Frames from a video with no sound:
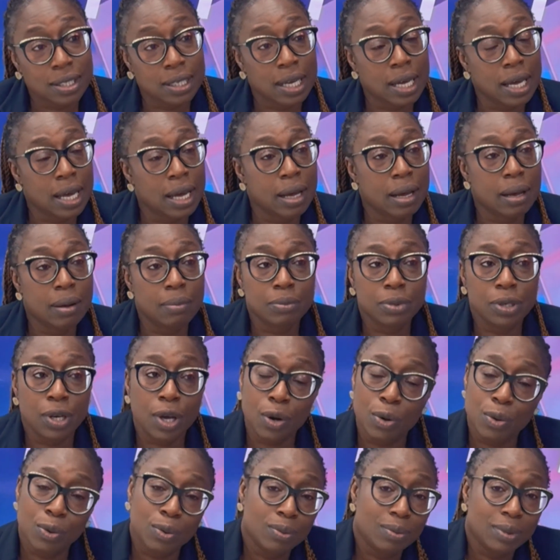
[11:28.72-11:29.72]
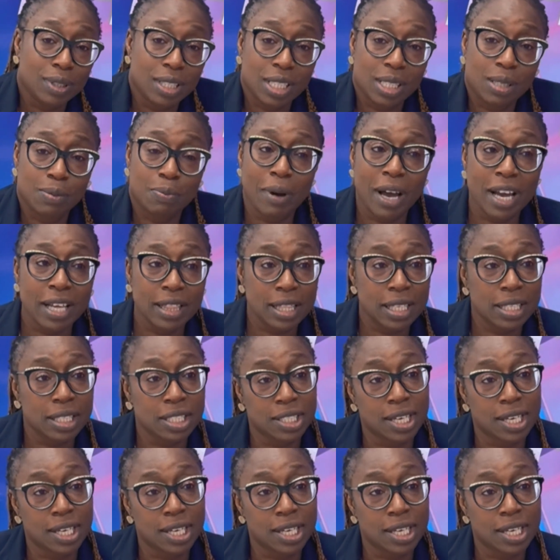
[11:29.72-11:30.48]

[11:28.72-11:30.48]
No. Despite these